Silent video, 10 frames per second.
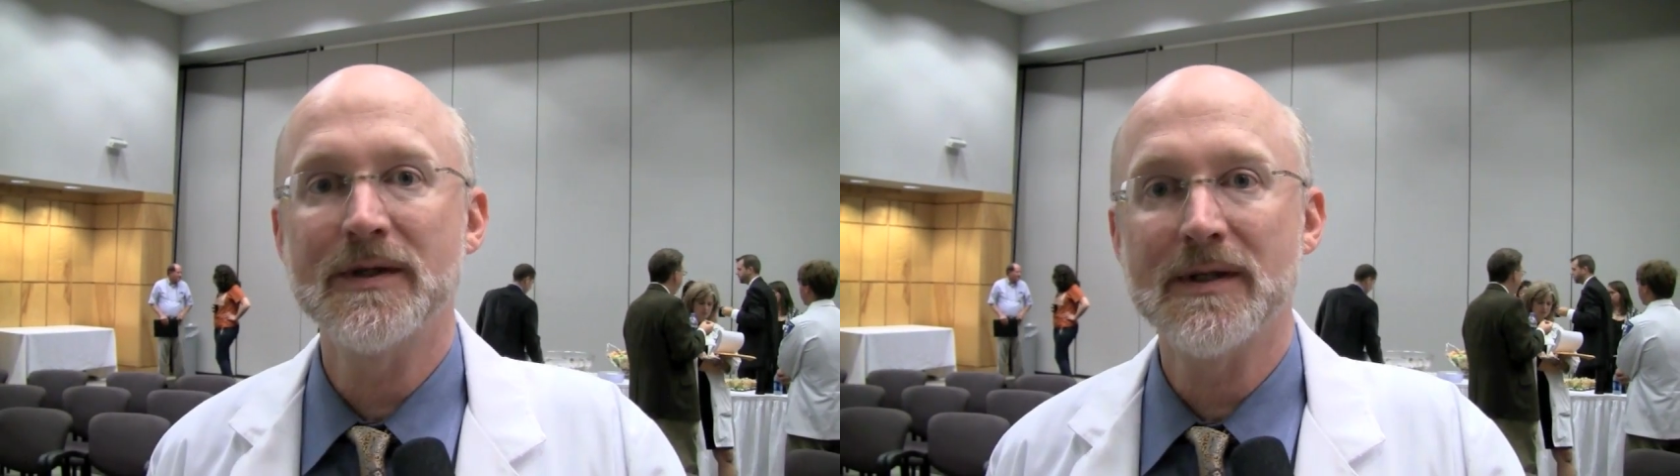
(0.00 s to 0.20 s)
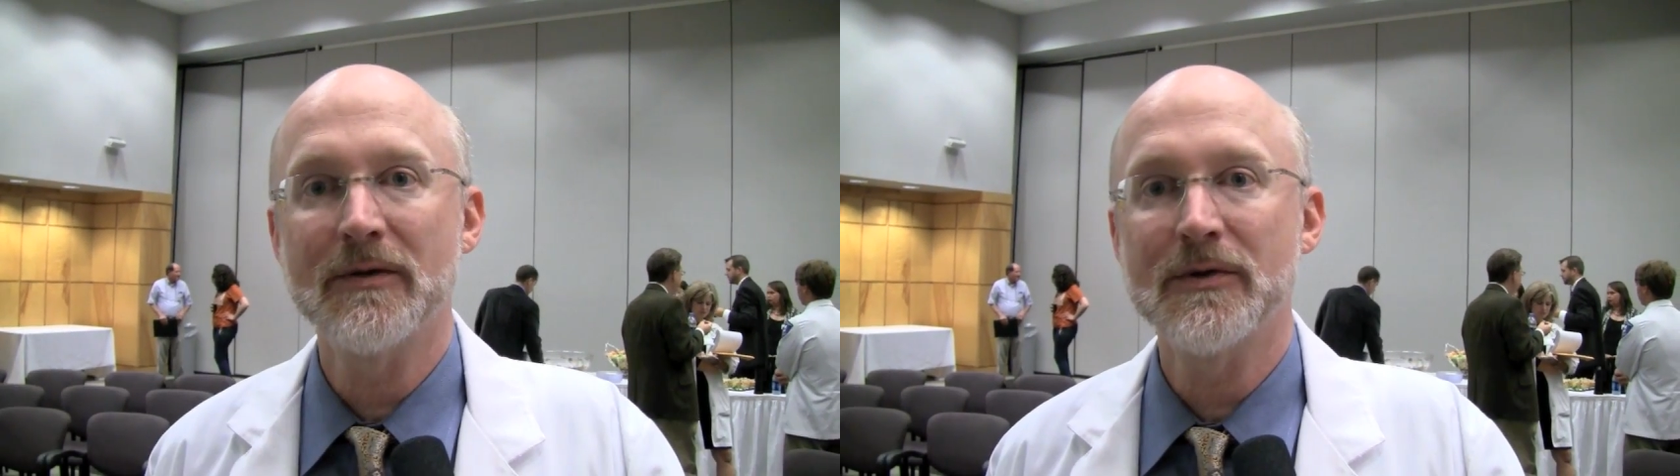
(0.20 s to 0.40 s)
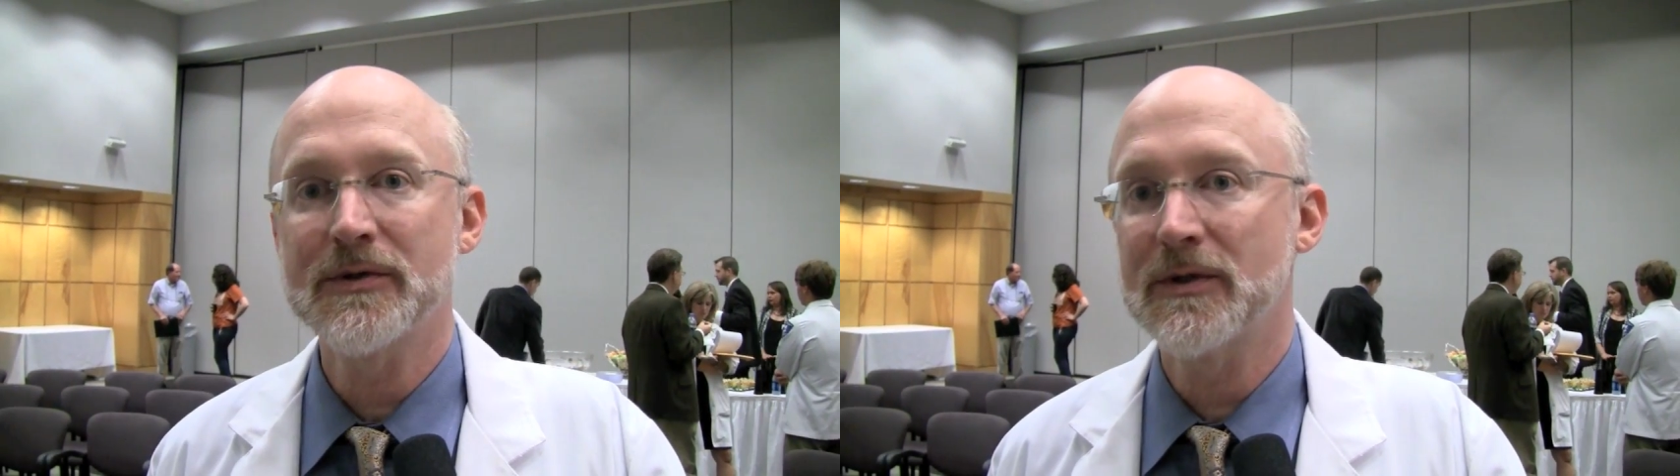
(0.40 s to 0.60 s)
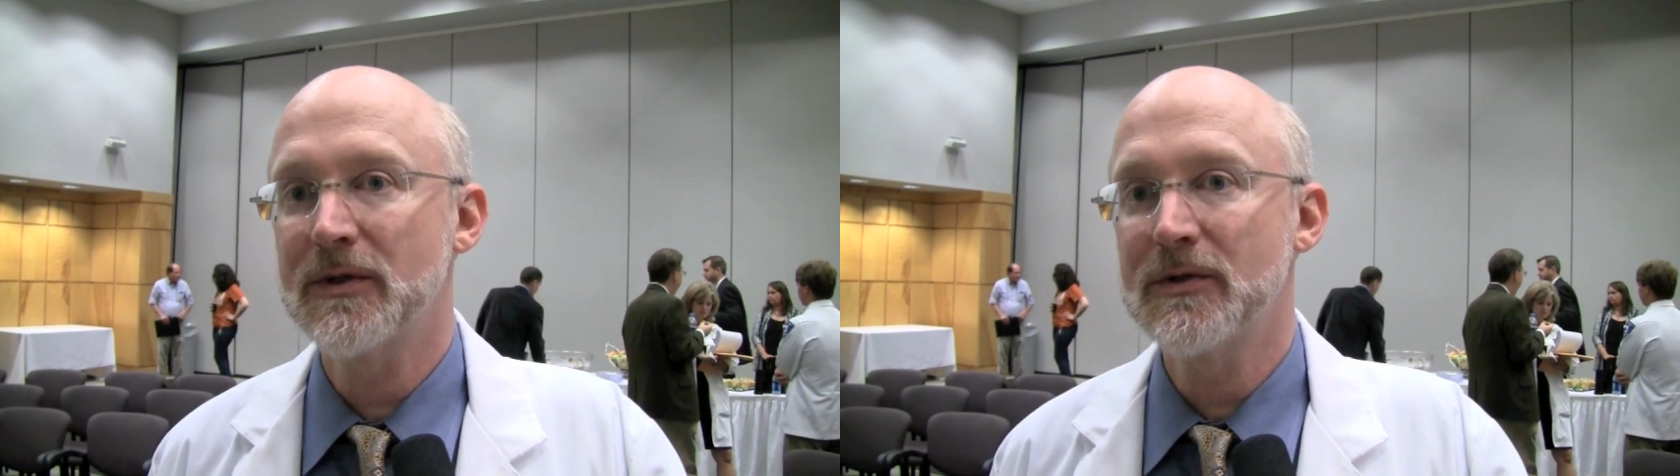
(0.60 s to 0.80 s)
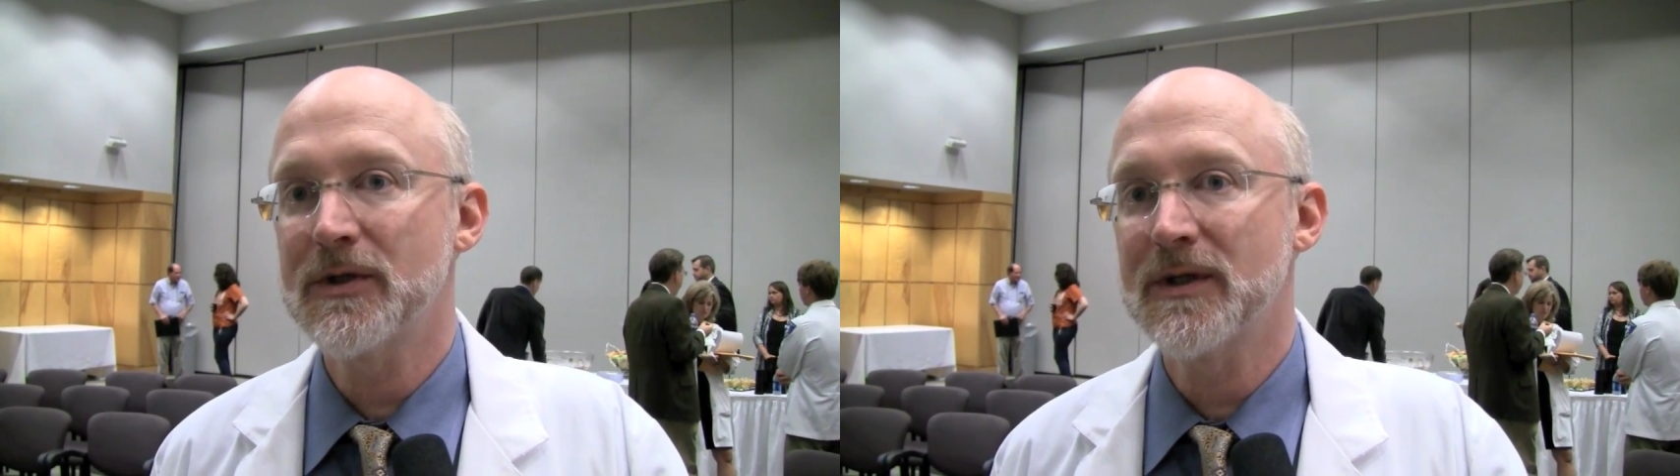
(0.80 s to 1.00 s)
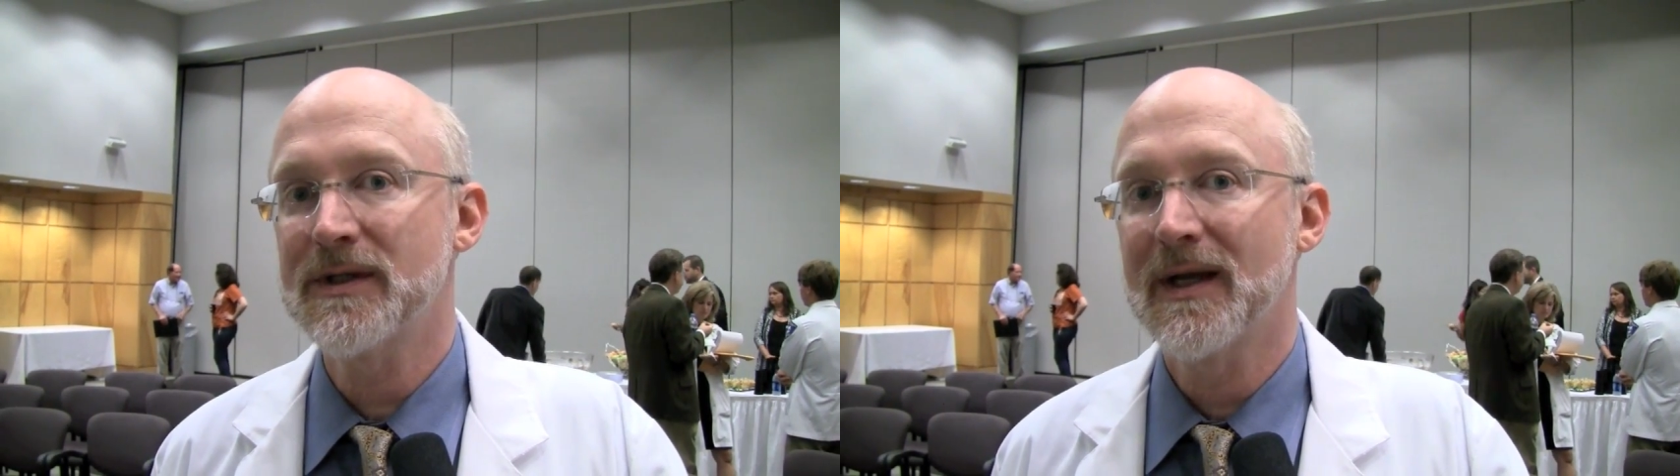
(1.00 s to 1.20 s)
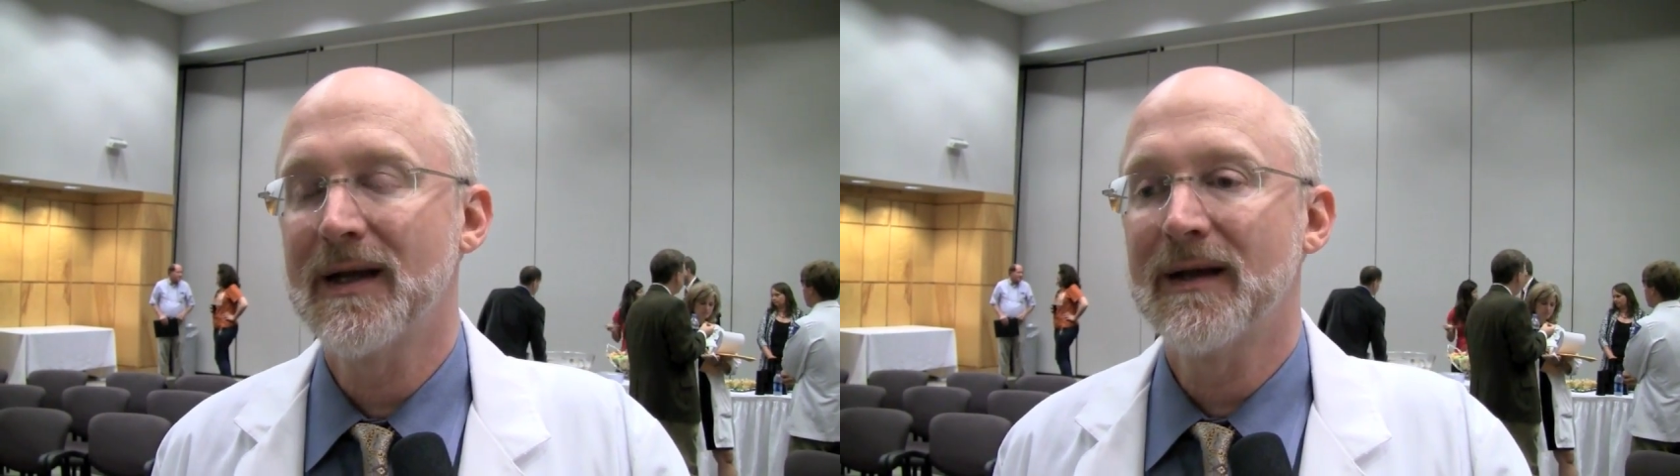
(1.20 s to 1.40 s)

these other institutions,